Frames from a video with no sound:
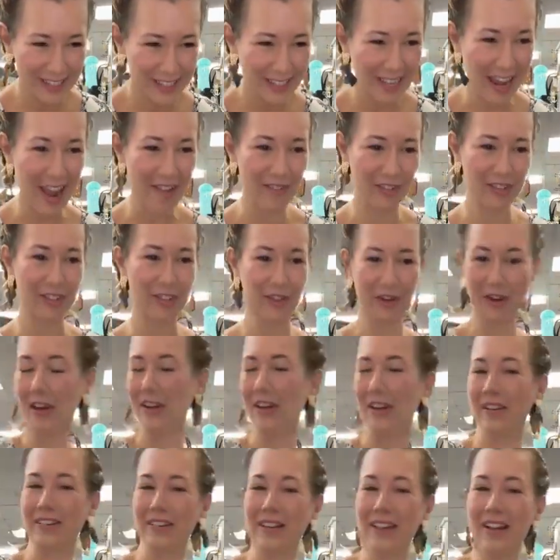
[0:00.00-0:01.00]
Feel like a scavenger
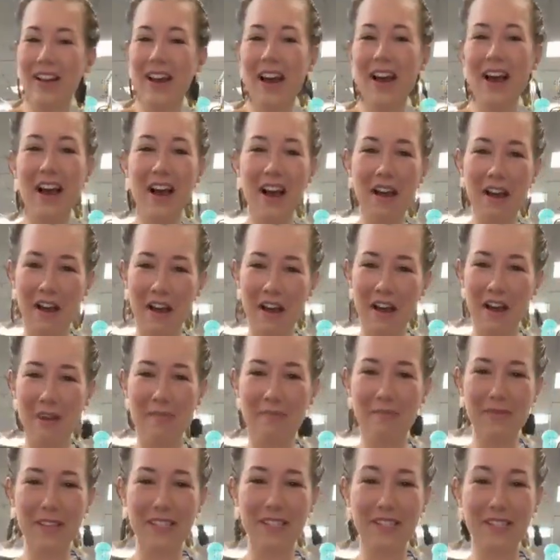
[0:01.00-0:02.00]
hunt. Yeah.
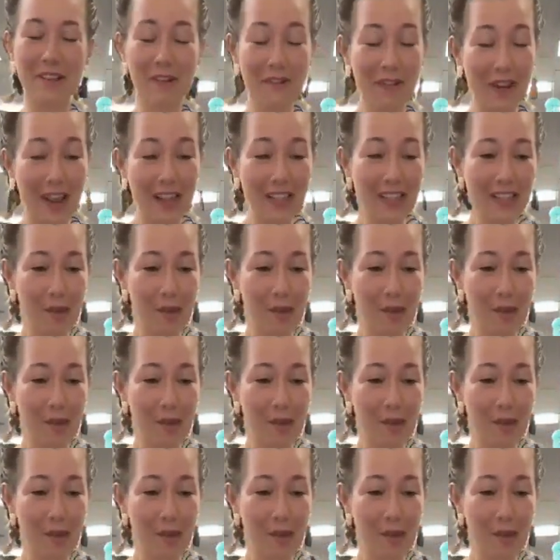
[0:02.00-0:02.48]
Um, so